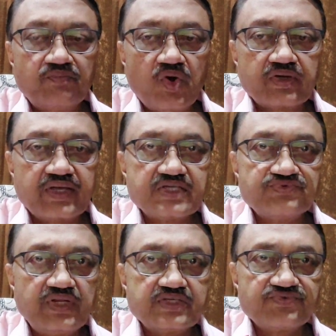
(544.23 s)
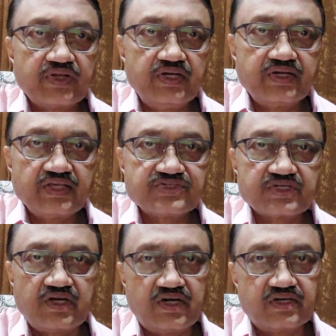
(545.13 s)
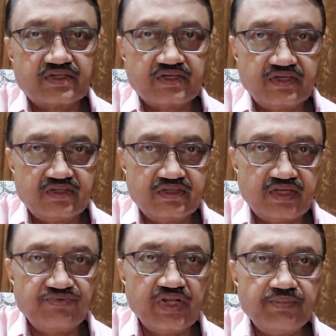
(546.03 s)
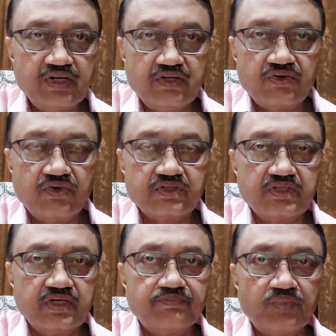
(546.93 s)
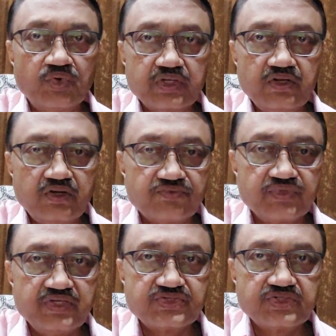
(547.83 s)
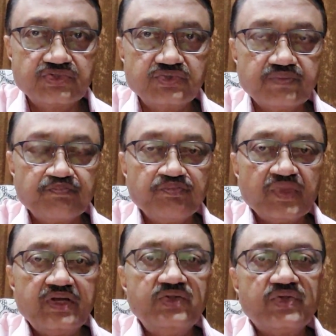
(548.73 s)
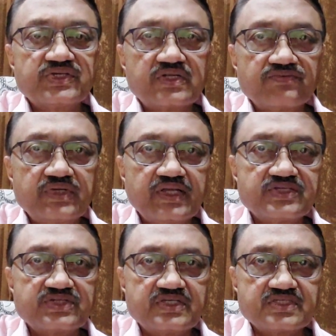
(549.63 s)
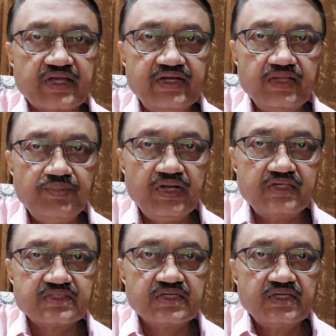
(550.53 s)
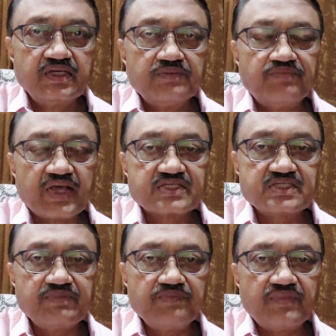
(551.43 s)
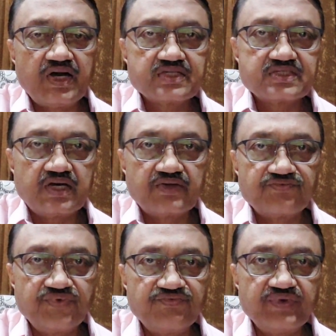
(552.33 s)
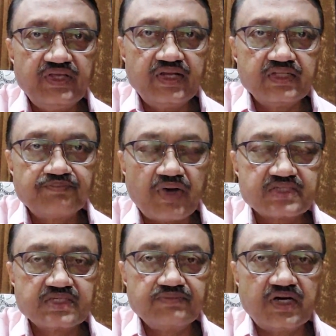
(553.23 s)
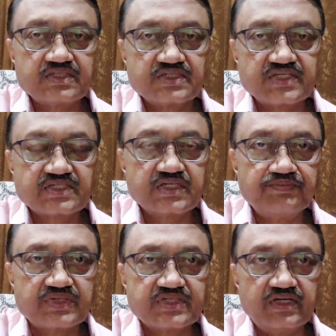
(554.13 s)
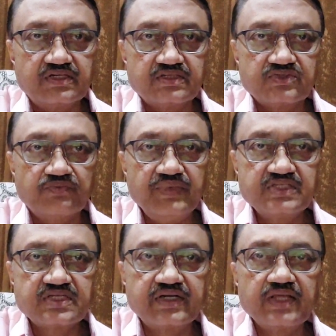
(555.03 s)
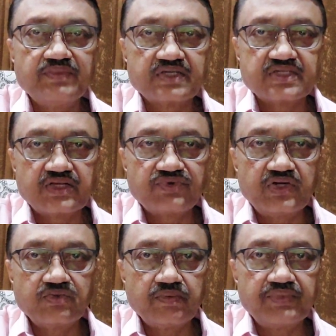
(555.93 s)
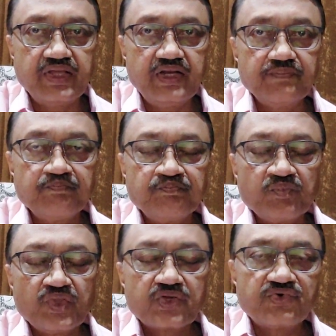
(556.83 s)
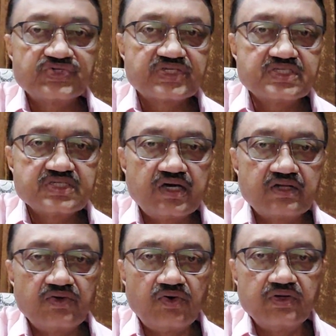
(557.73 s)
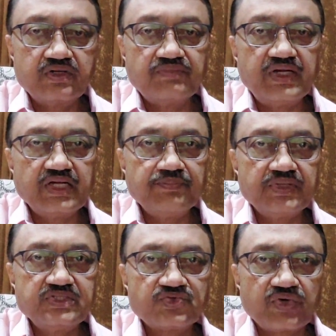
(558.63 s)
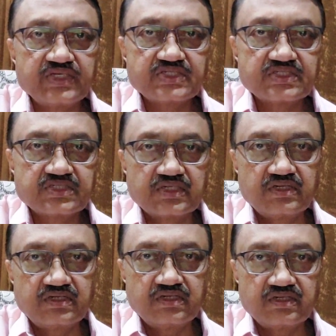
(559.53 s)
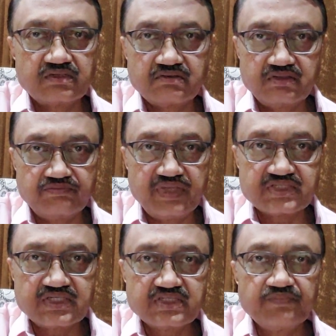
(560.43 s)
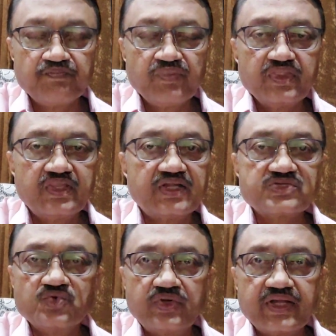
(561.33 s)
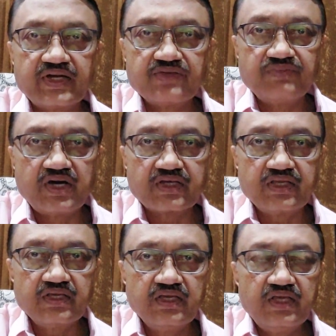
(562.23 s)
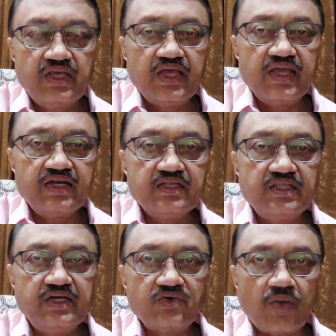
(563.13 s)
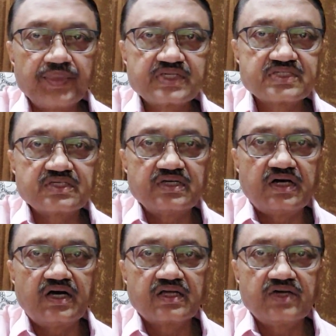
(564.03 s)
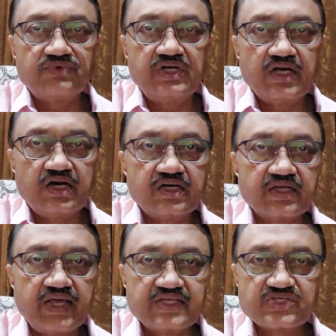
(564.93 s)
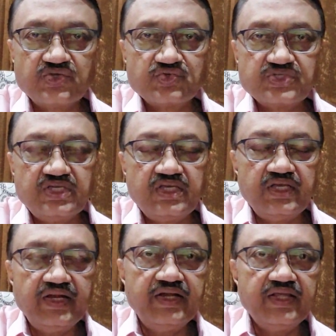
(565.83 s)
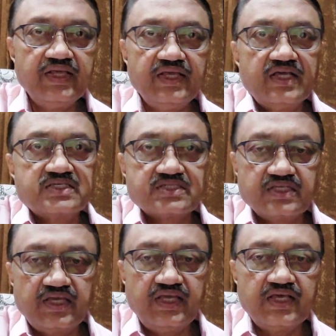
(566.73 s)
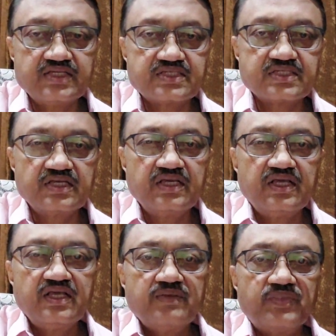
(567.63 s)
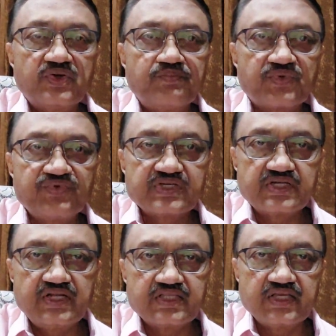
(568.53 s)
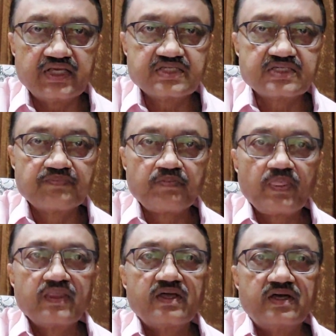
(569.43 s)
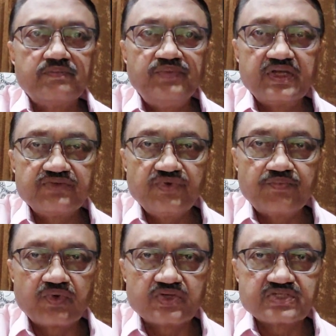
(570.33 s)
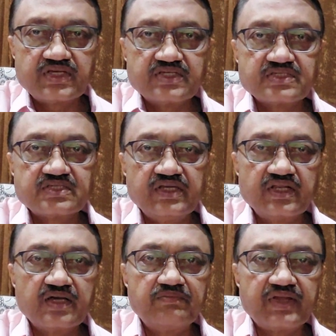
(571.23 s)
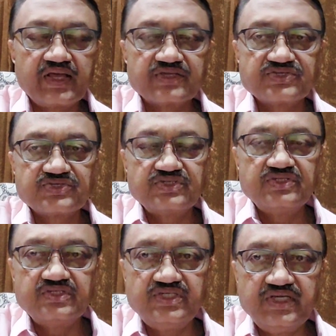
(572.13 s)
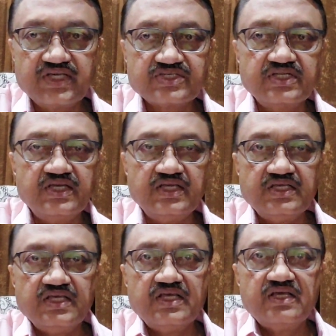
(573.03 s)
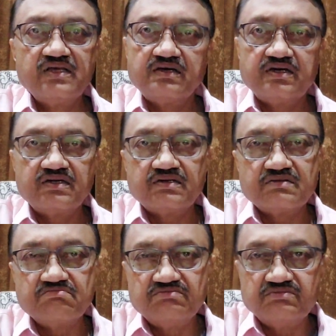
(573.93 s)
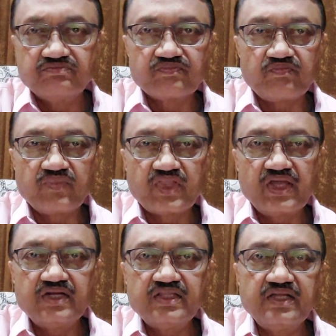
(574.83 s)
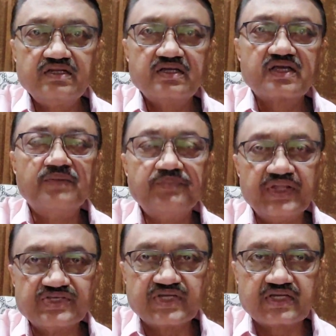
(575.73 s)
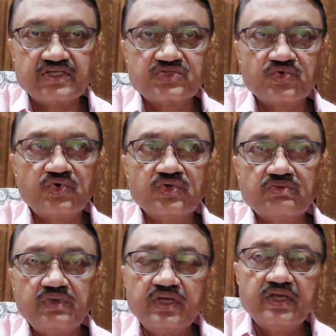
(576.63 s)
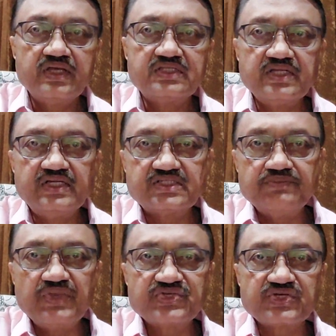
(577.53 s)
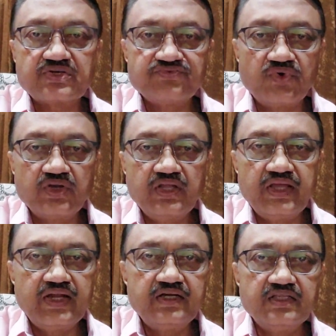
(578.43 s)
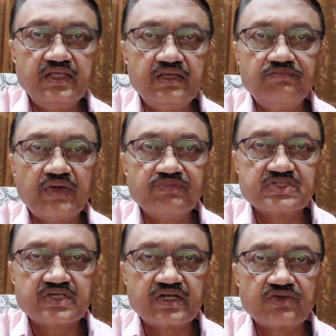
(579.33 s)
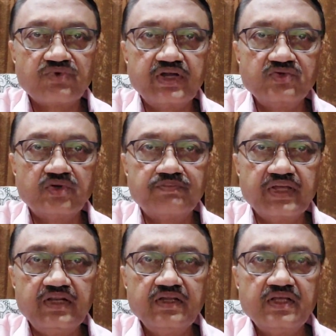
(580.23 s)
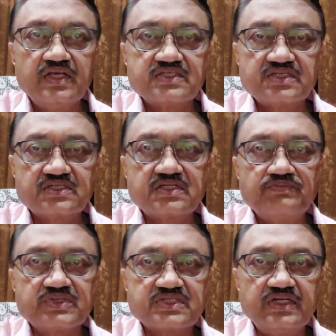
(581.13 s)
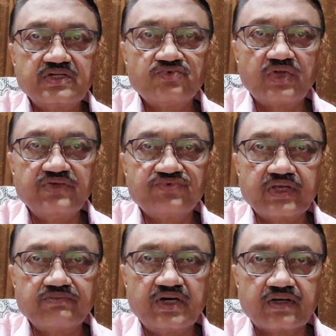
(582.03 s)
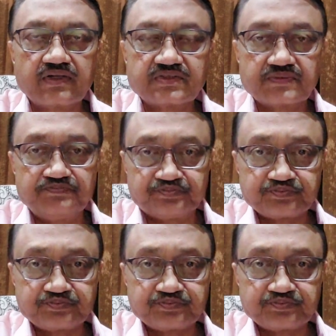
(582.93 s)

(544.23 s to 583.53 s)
mock as well as final tests are available on the portal of the institute. Duration of the test is 90 minutes. Maximum marks are 50 and the passing marks are 60%. So it means 30 marks are required to obtain. Questions are on multiple choice basis. There is no negative marking, and the topics are covered are SQC, Ind AS, AS, professional ethics, peer review process, income tax, GST, and then the Companies Act. So it's a mixture of all, and the members are required to obtain 60% qualifying marks.